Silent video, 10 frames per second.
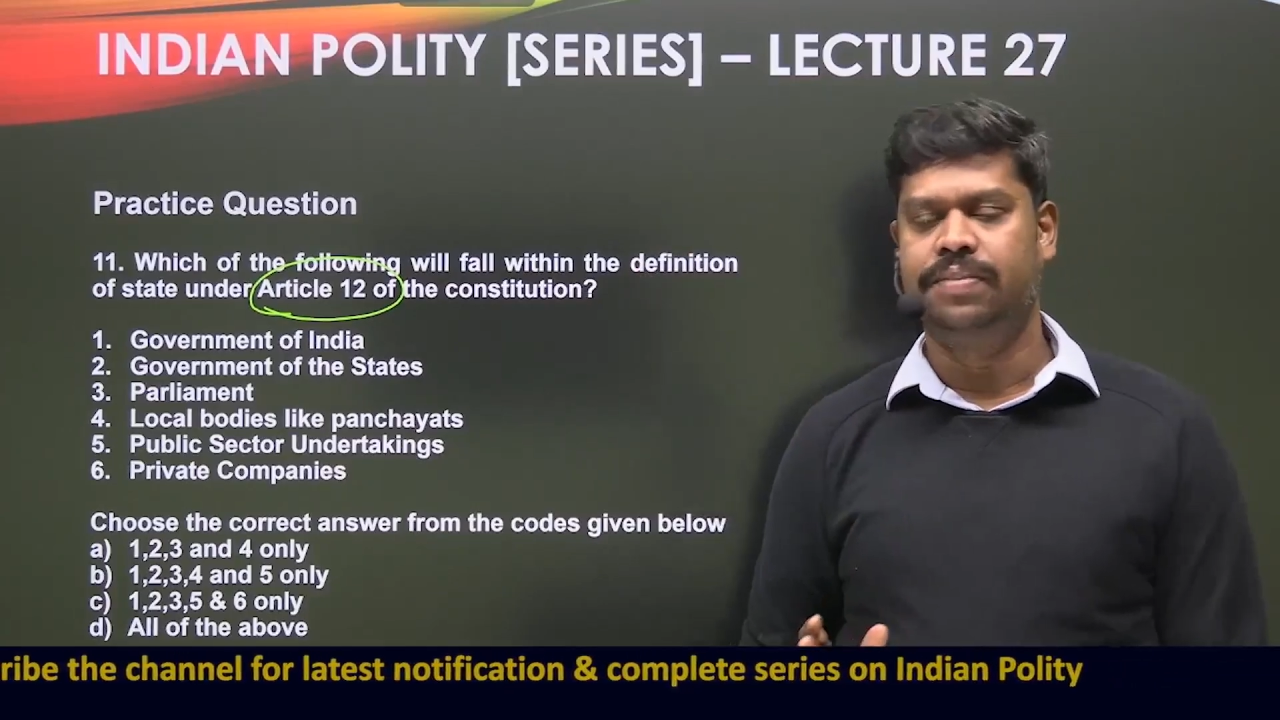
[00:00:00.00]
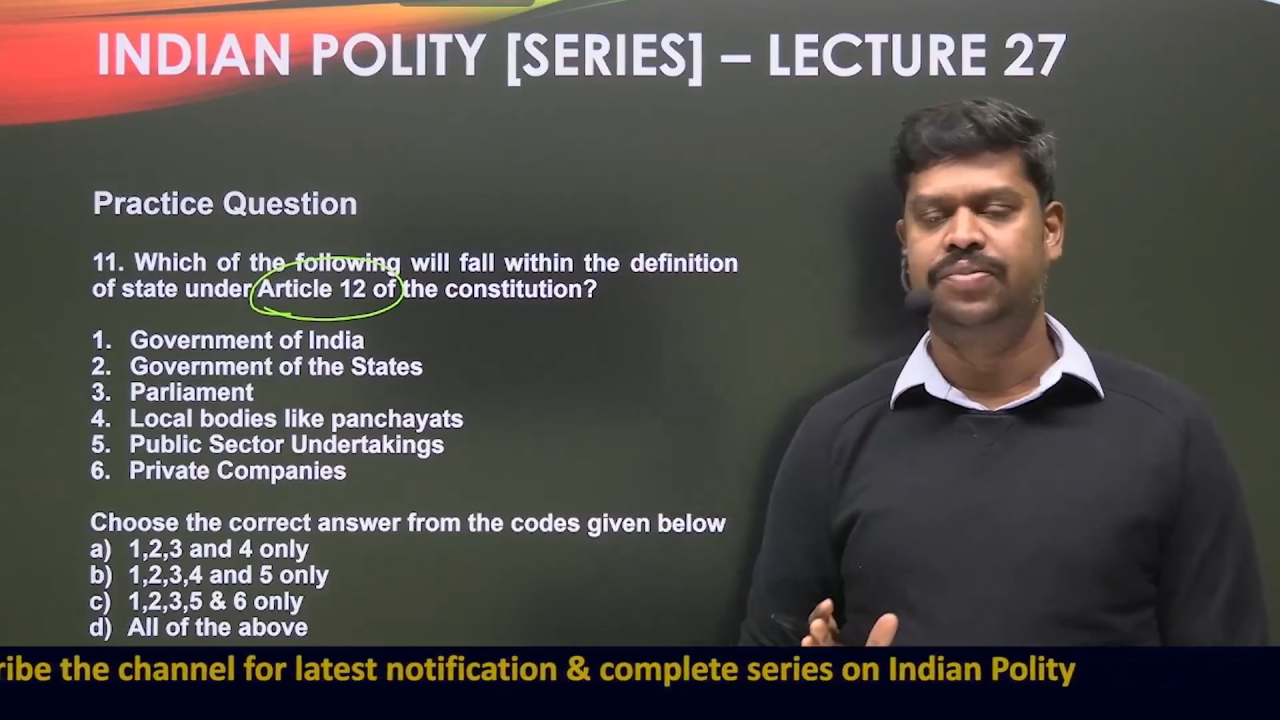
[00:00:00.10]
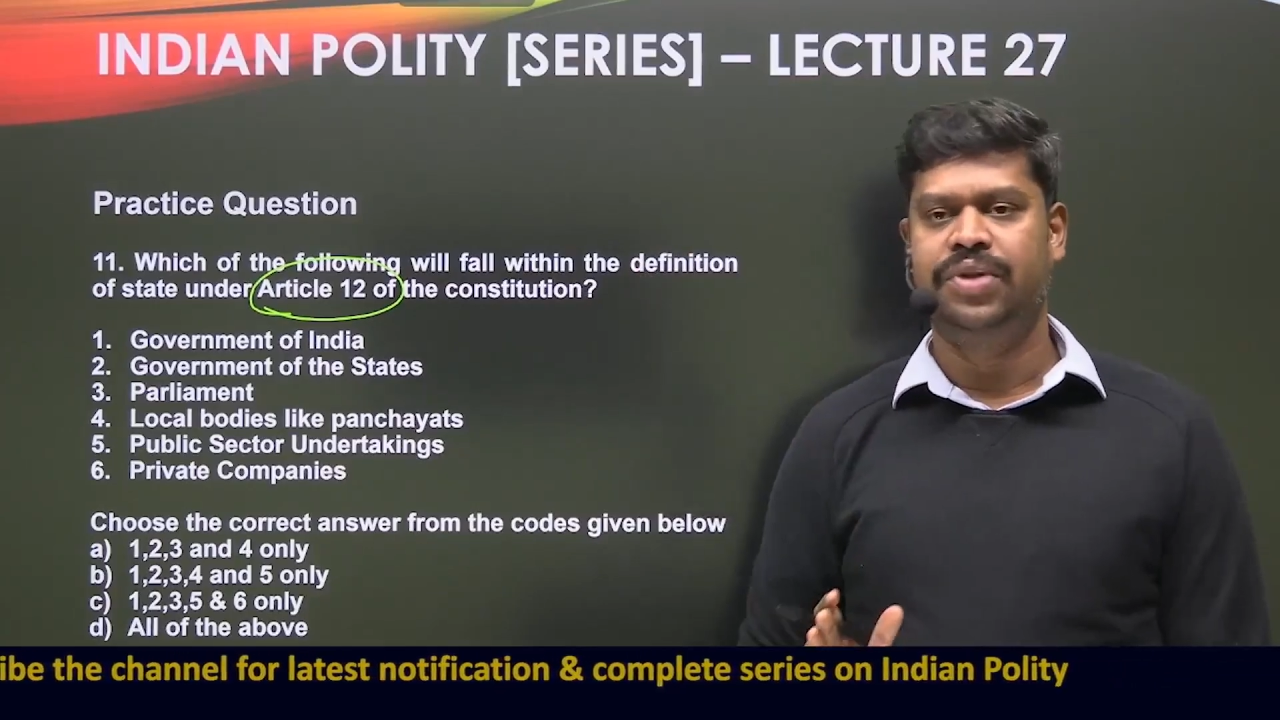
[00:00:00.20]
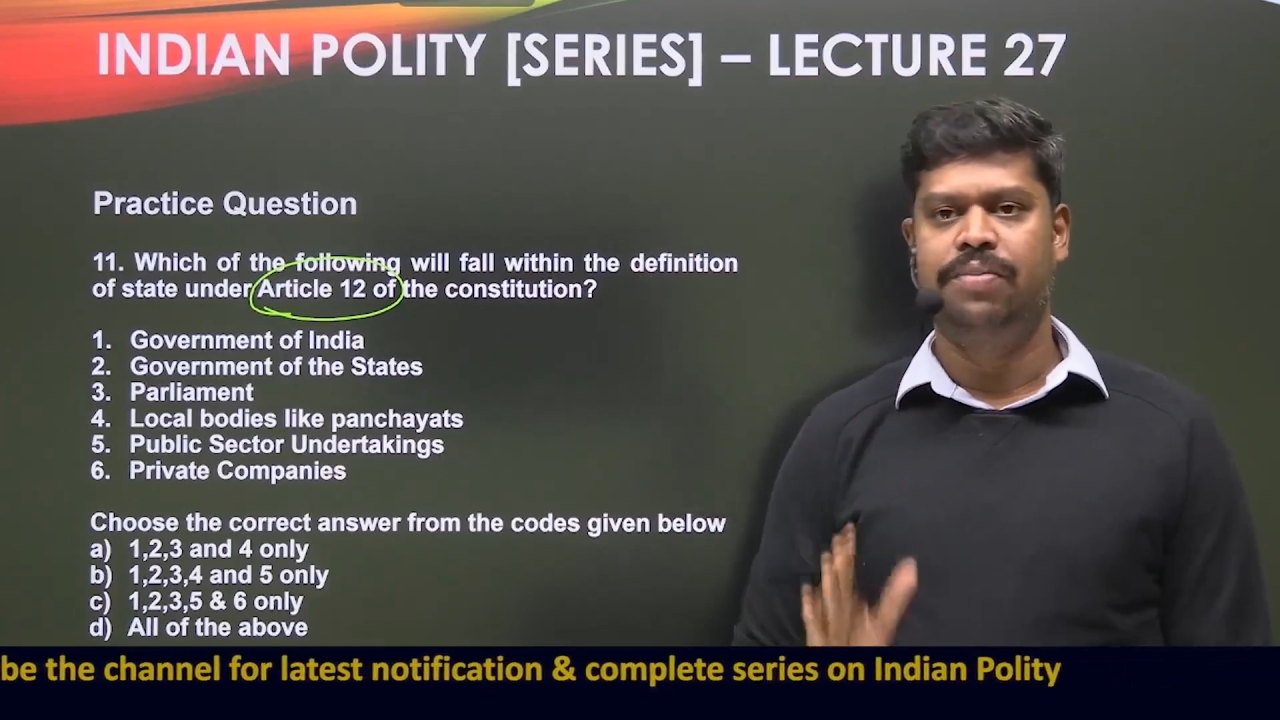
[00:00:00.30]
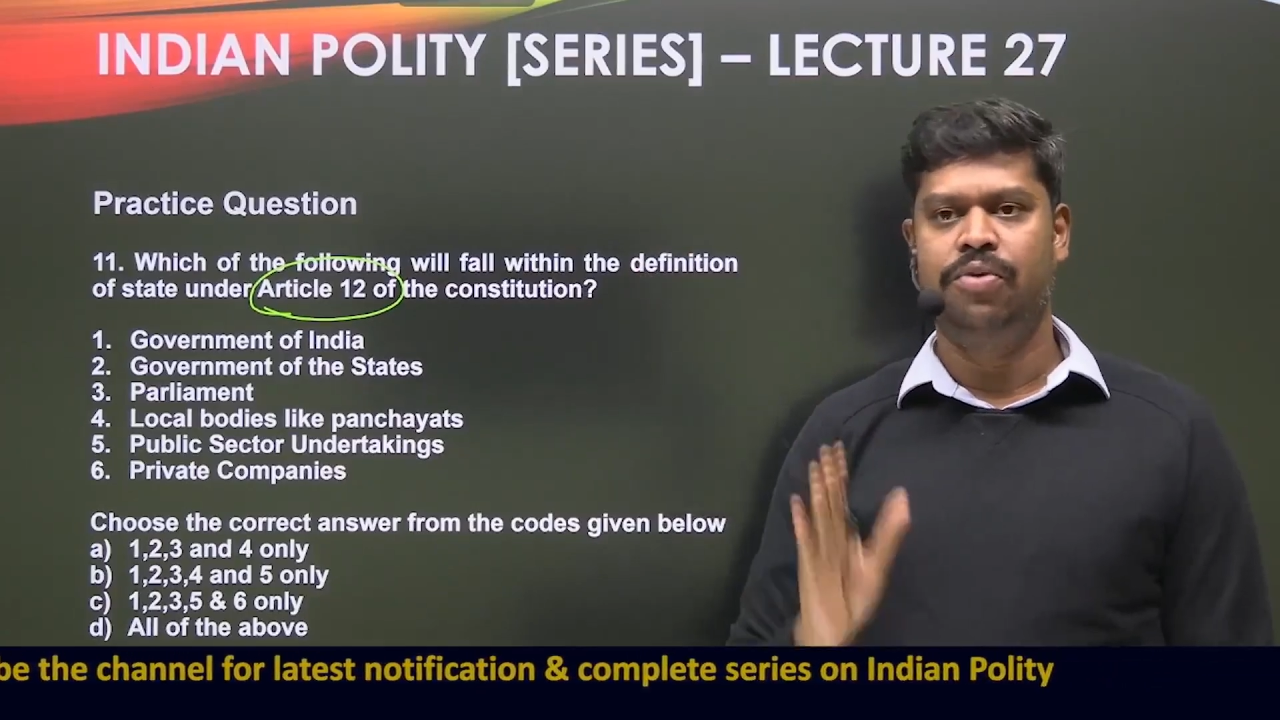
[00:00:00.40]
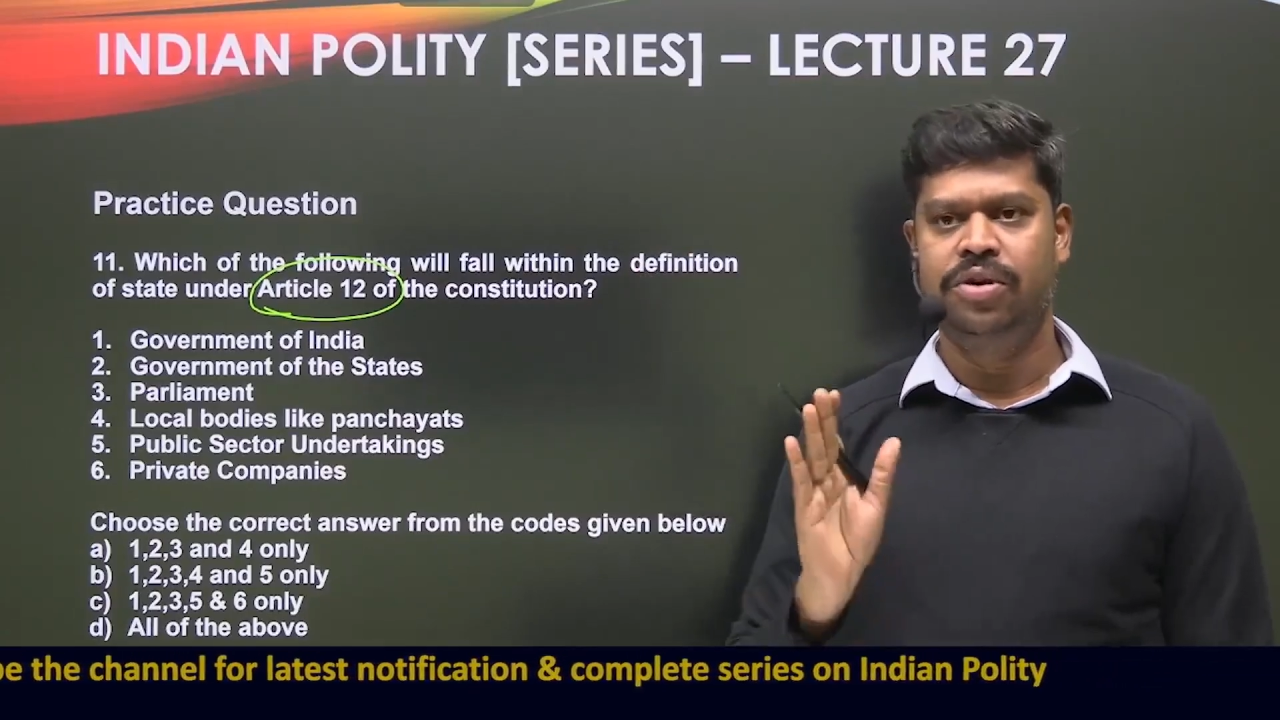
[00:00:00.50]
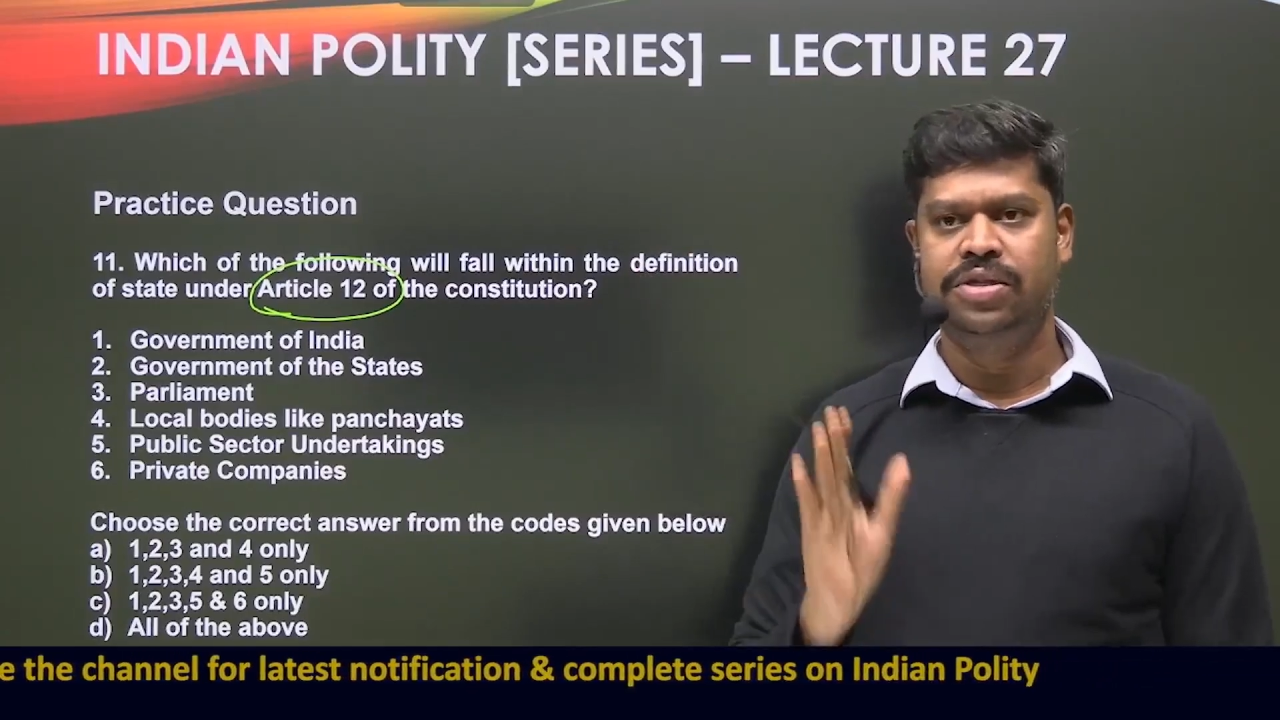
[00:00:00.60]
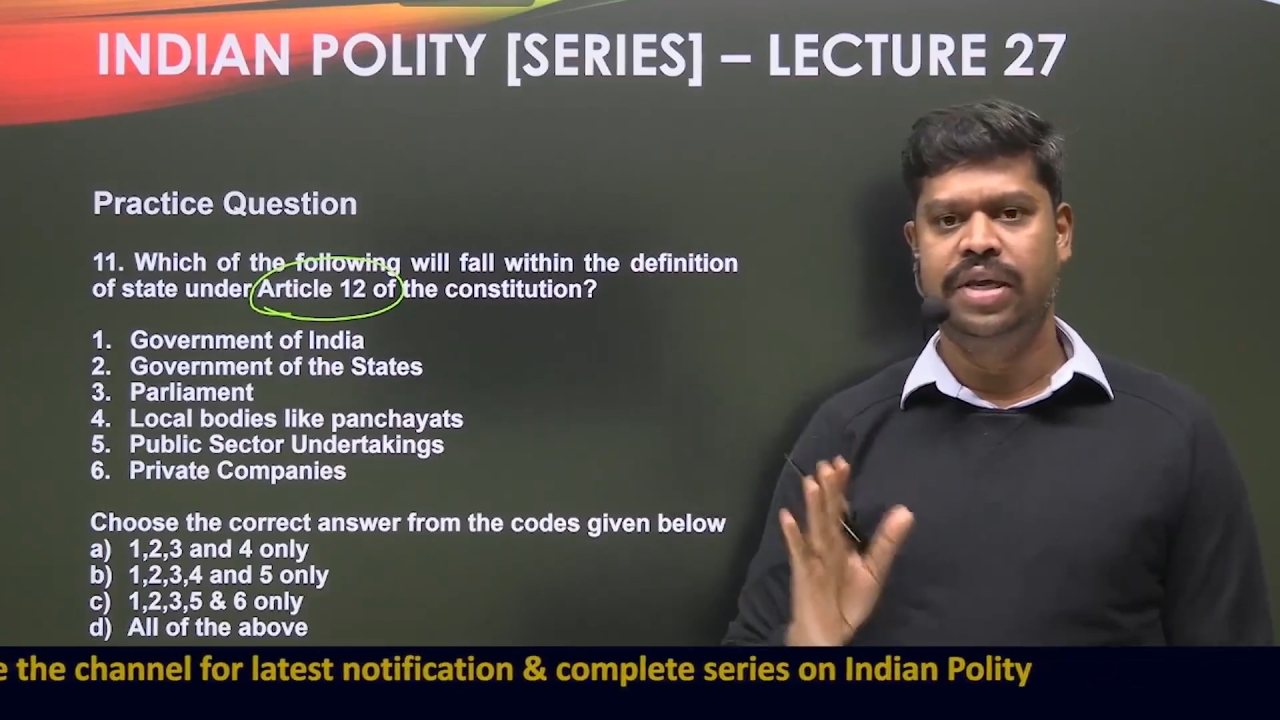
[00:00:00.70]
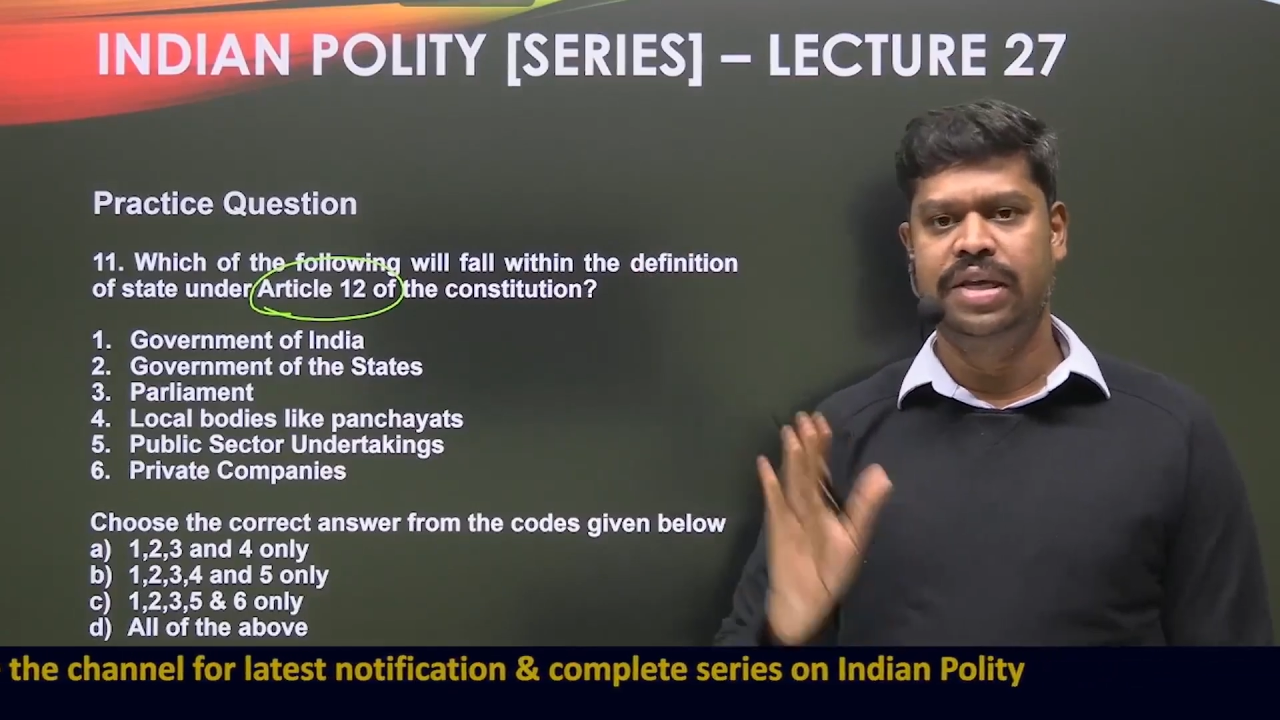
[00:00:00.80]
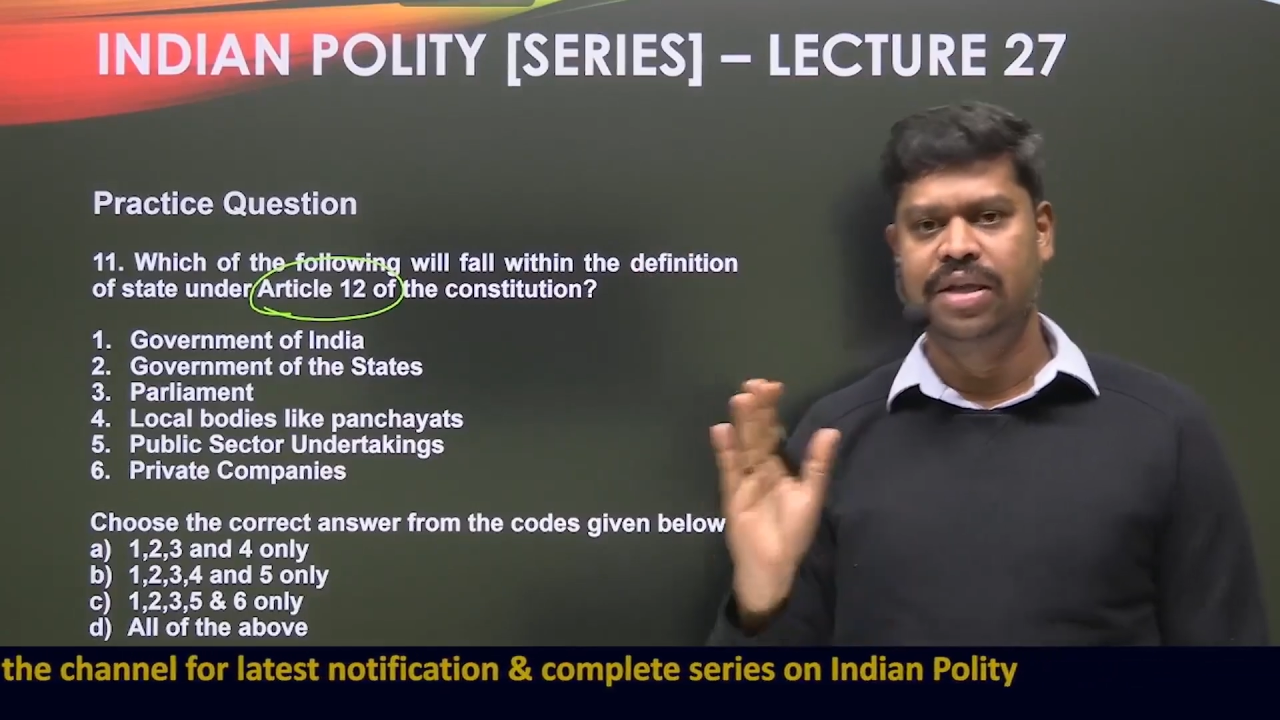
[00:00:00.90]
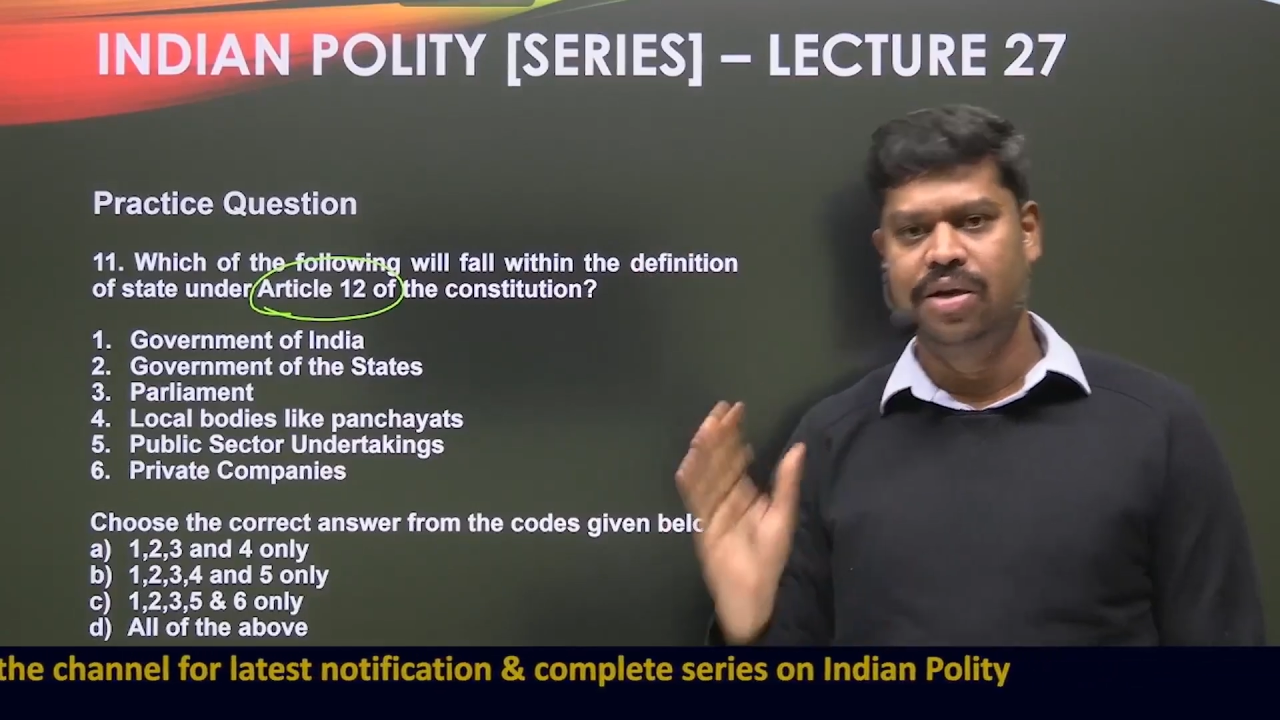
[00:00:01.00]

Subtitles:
I'm not saying that